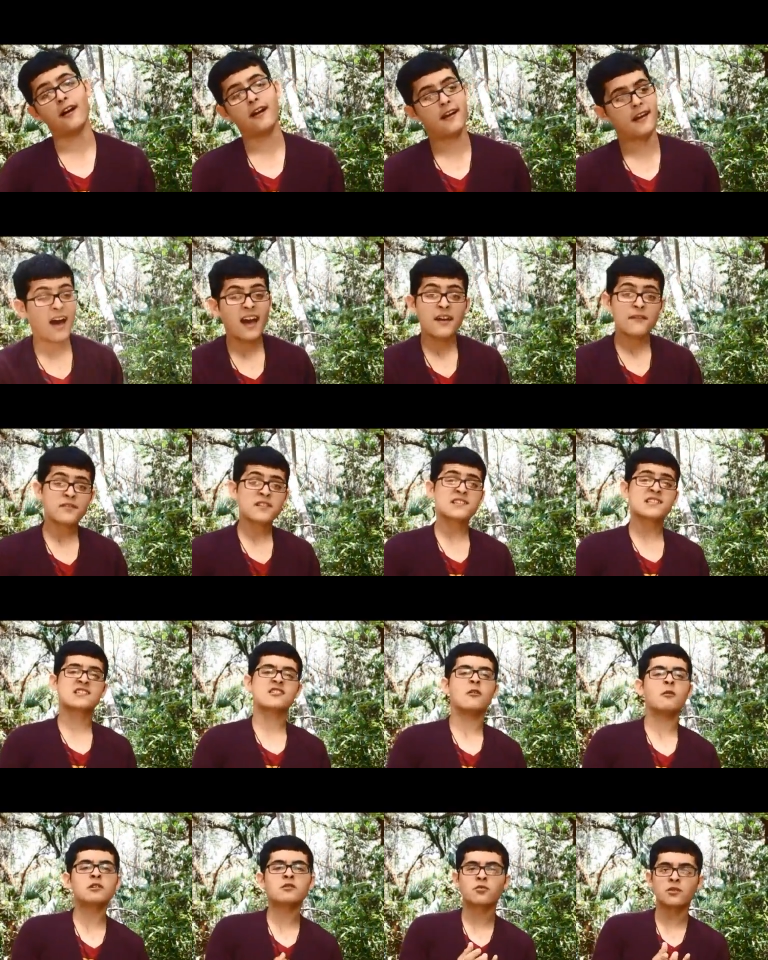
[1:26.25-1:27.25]
I have done so
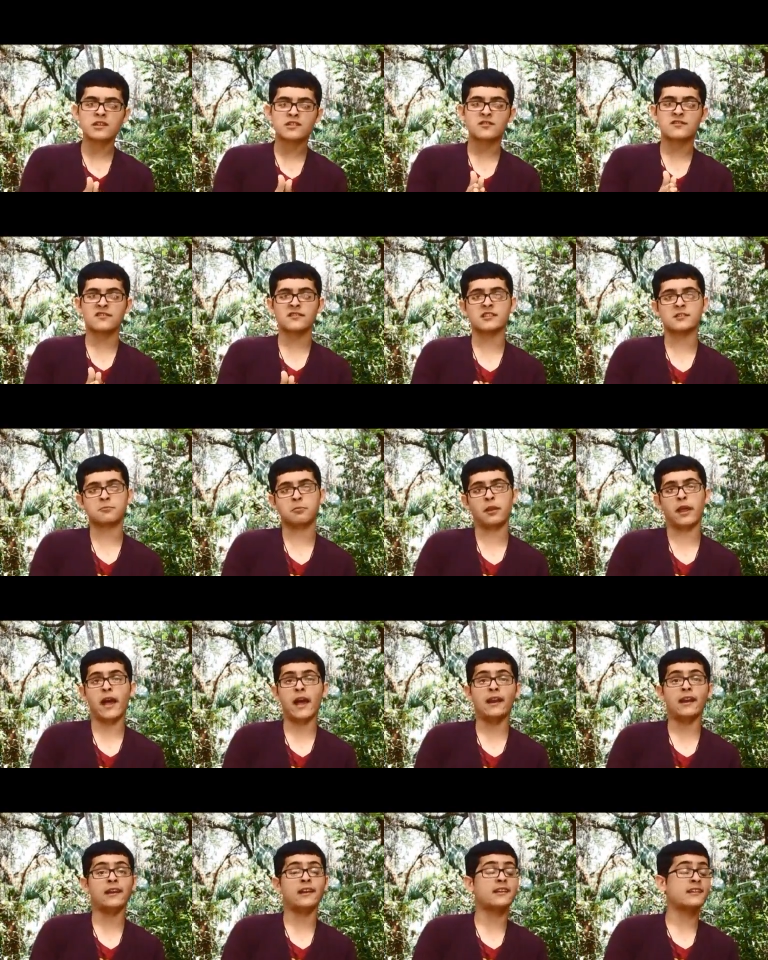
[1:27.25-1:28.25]
much research on this plant
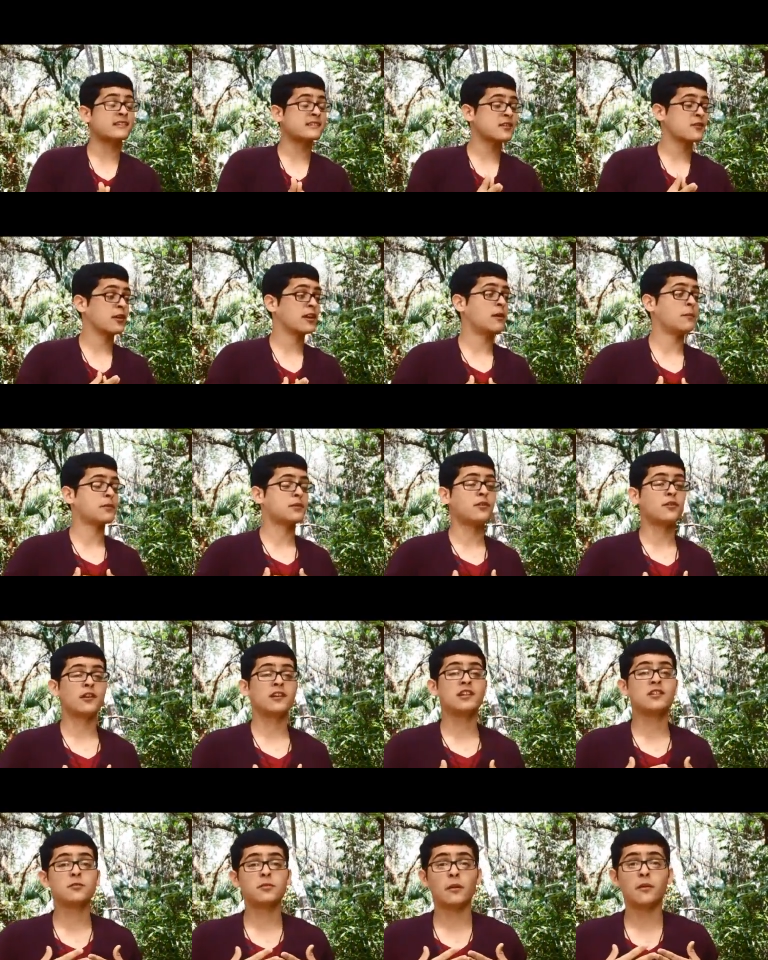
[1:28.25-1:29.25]
and it is a great opportunity
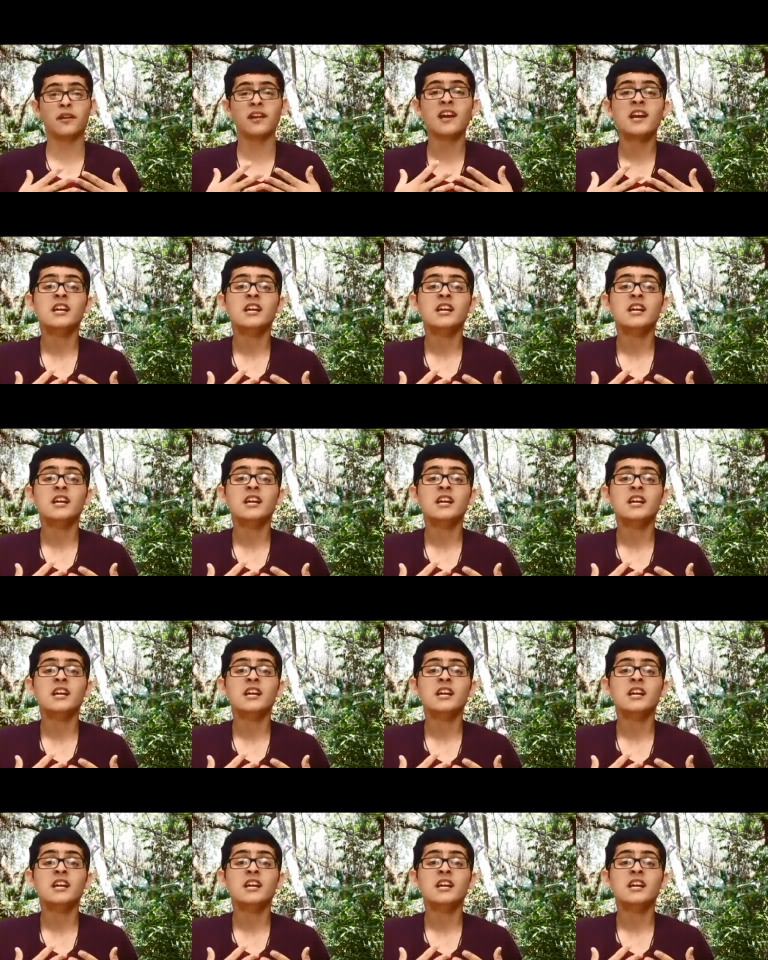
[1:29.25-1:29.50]
to be able to